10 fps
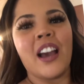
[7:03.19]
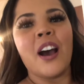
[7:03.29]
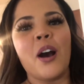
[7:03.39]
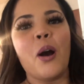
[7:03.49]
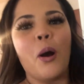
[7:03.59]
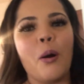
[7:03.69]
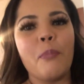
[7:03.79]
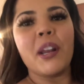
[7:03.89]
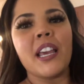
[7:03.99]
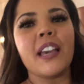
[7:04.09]

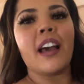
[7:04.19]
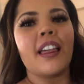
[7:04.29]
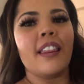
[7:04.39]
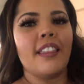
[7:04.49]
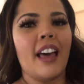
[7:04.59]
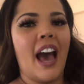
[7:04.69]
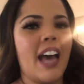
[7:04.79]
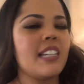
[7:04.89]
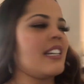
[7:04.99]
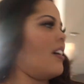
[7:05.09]
opening that
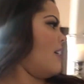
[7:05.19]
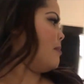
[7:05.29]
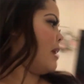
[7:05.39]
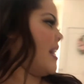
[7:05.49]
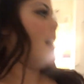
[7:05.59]
on my next